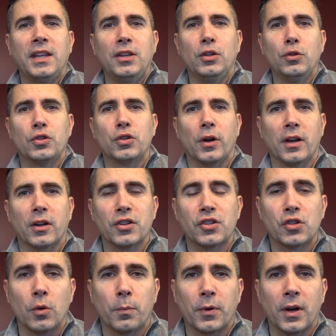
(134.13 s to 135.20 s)
the new Toyota
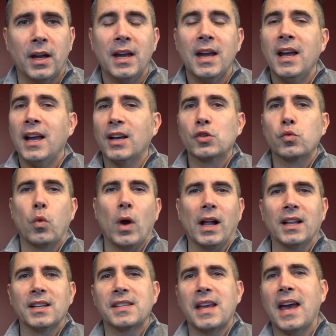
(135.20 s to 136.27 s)
Supra, as well as